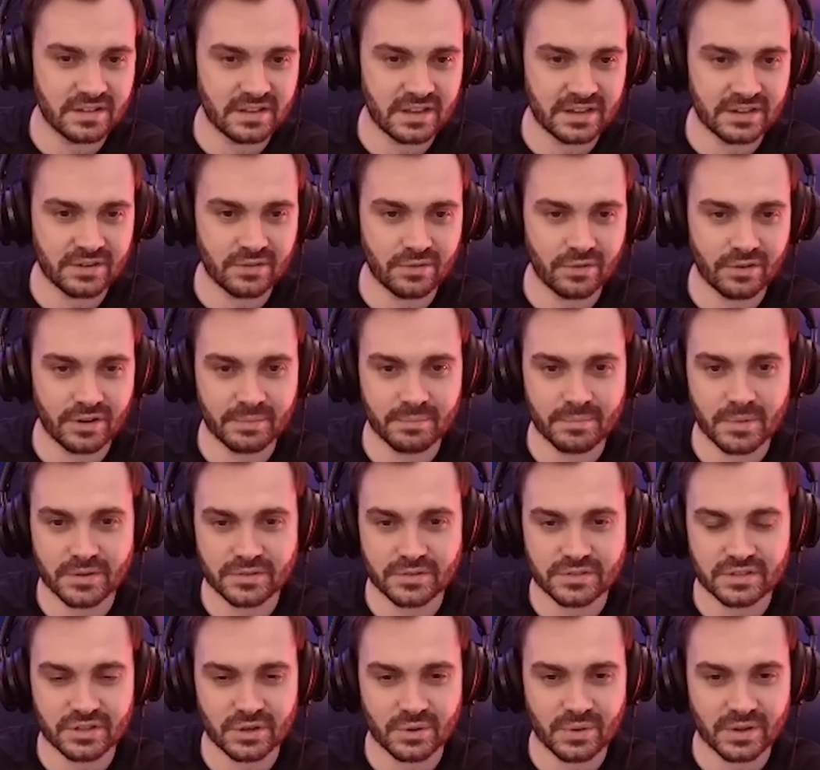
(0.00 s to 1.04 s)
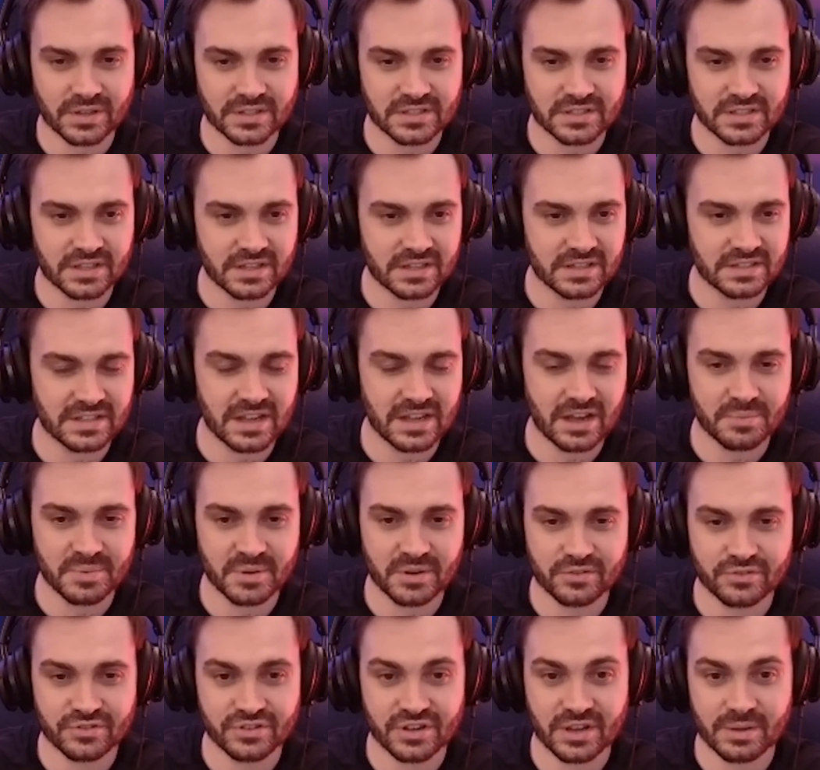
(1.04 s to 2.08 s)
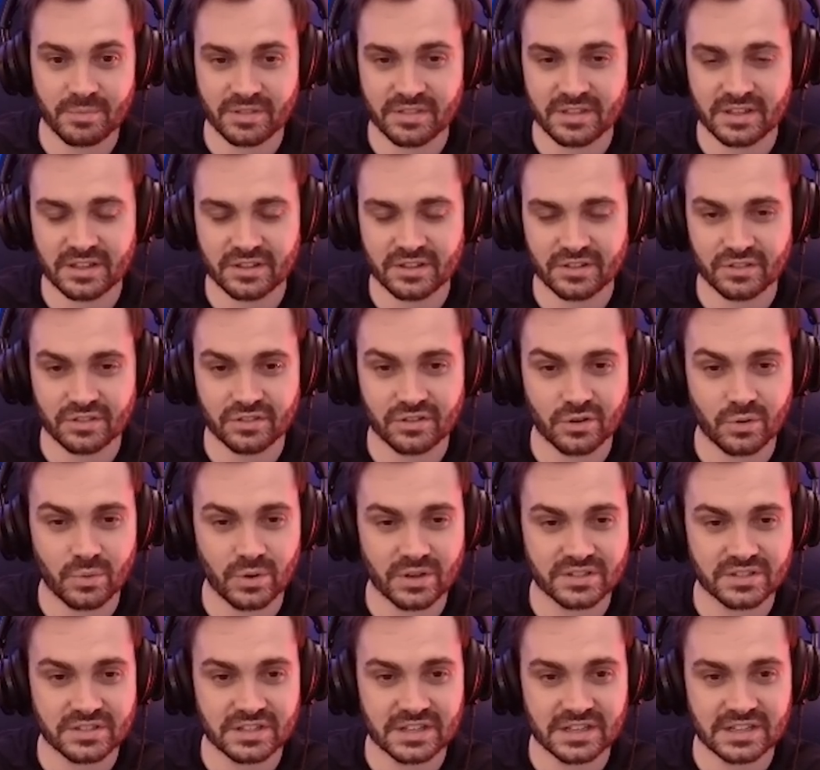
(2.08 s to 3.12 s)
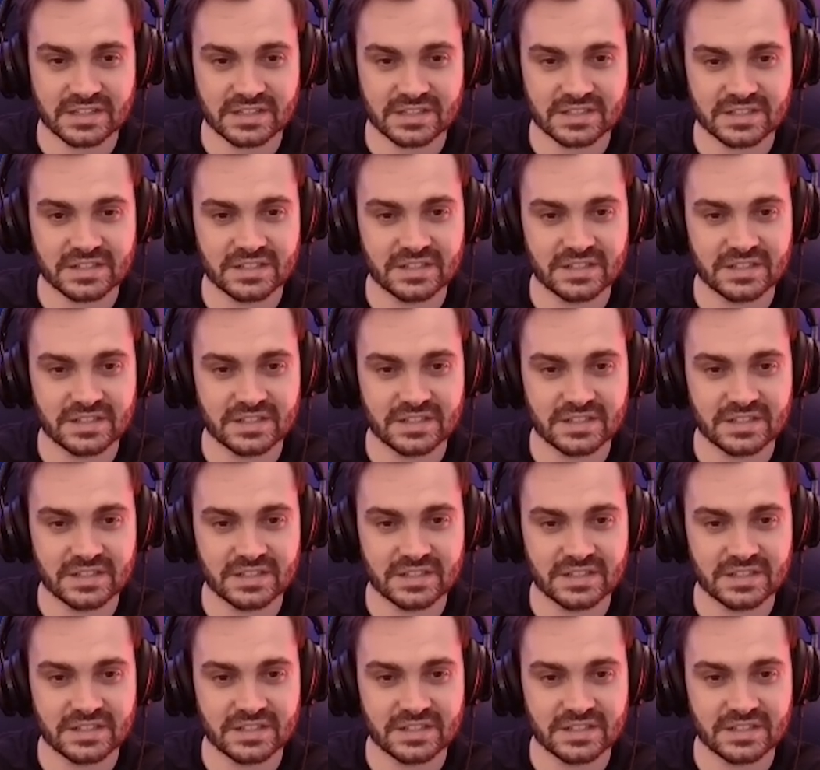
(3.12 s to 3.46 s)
ignoring most of the questing because that would be a shame. I think that the questing is